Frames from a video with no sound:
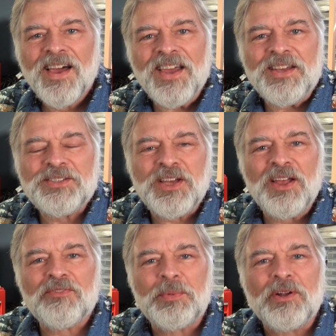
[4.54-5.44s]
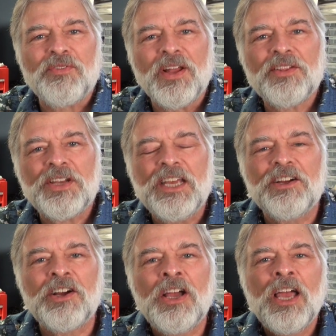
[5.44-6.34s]
Hi, Tyll from InnerFidelity
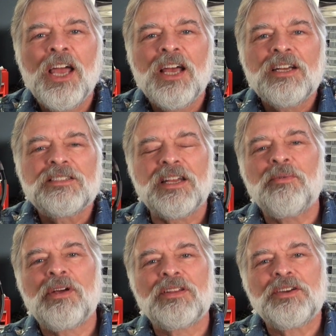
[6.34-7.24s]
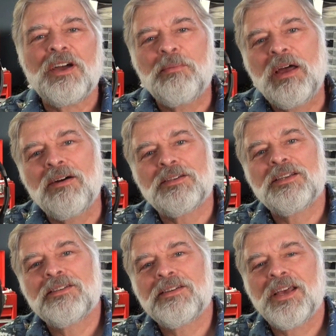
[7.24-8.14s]
here. Today we're going to talk about
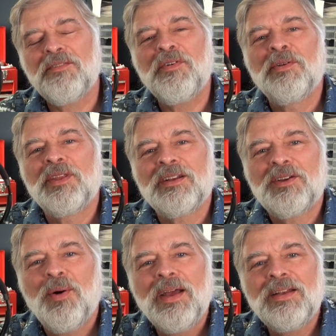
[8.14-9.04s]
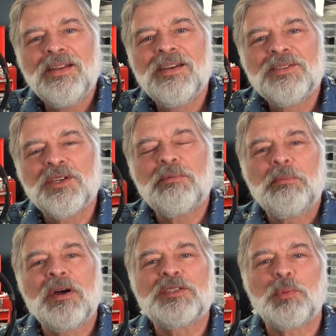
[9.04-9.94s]
a headphone that quite took
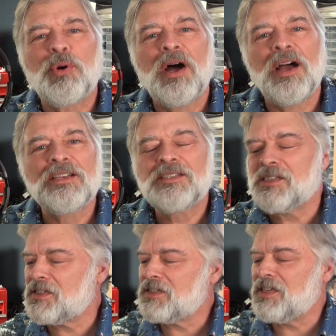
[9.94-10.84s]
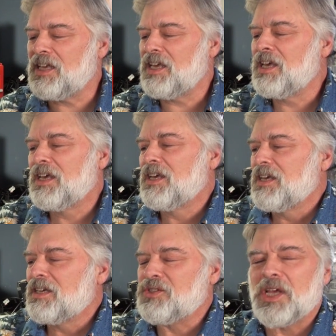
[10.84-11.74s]
me by surprise. This is the
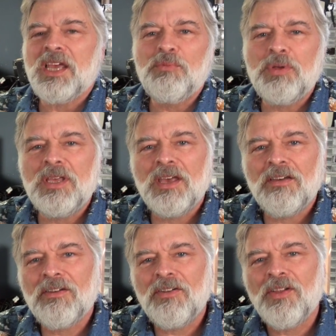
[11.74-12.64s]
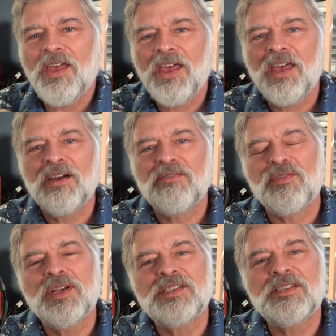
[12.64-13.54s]
JBL
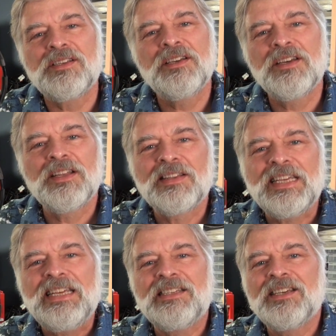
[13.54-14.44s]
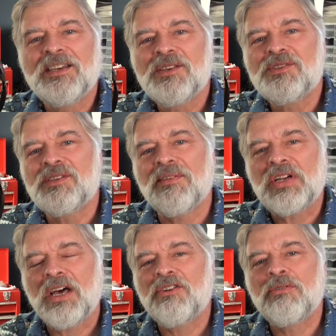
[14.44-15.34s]
Everest Elite
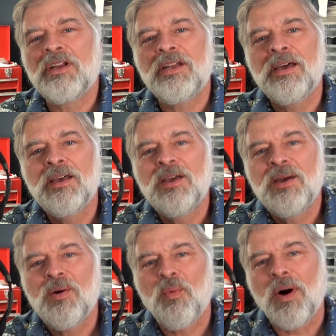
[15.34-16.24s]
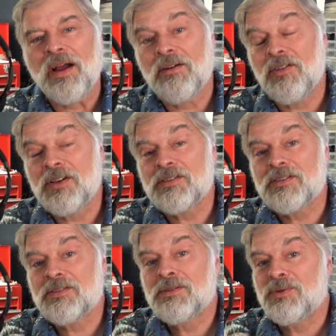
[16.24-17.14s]
700
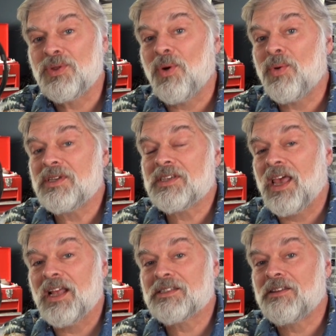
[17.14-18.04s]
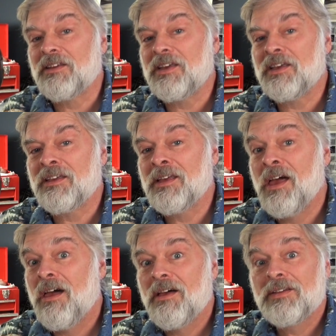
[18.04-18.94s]
wireless noise canceling
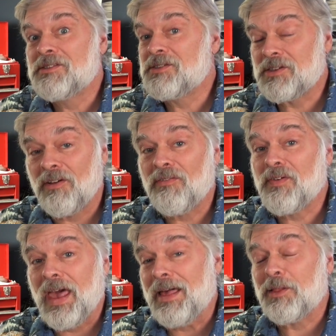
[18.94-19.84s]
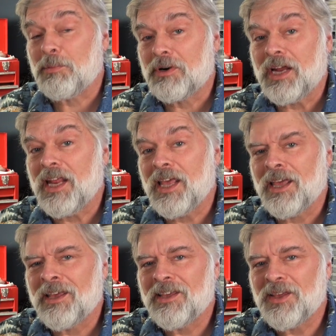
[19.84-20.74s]

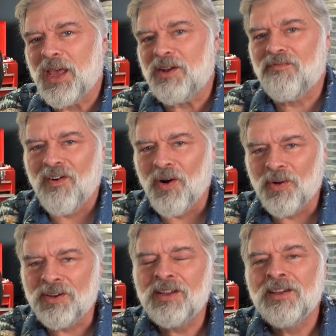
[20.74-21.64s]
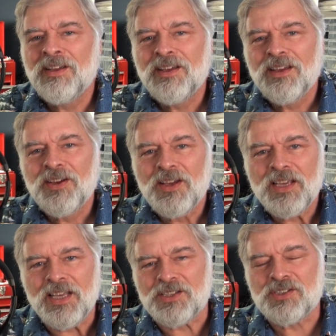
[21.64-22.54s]
self-calibrating headphone.
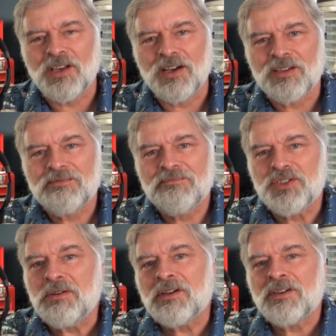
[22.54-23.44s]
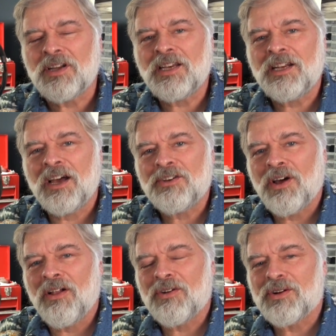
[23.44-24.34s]
It's uh,
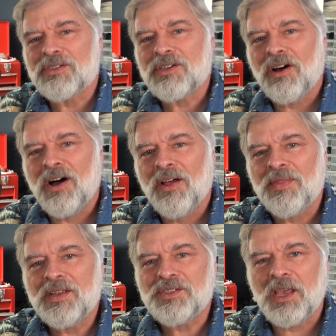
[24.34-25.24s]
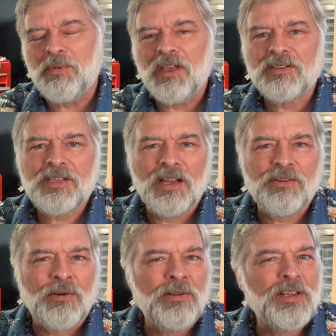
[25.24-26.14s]
$299 on the JBL site
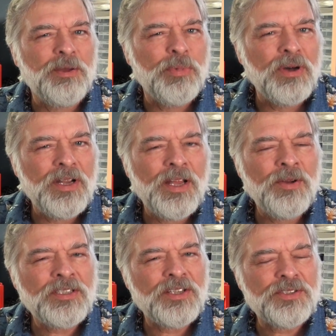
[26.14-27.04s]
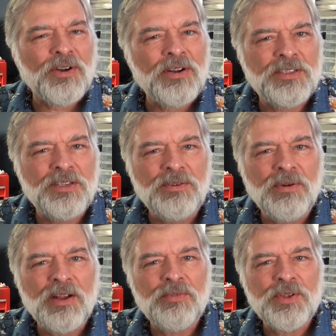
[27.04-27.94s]
currently, but as I started to
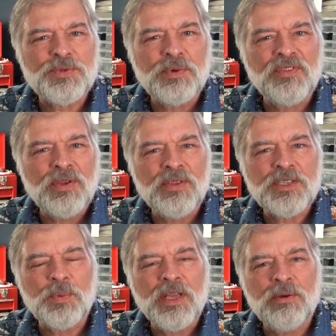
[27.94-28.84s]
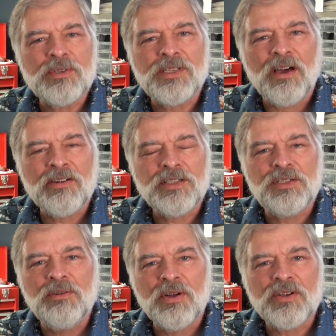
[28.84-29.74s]
write this review this week, it was down at
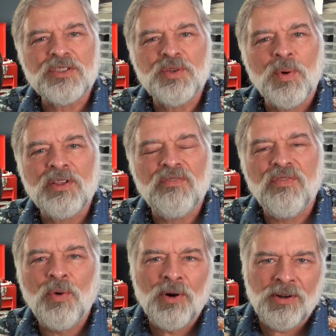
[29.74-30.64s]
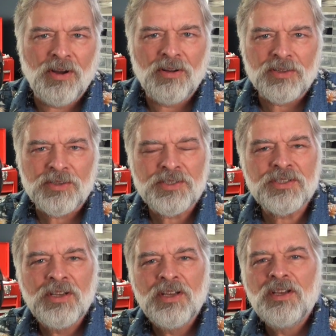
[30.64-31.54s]
$224.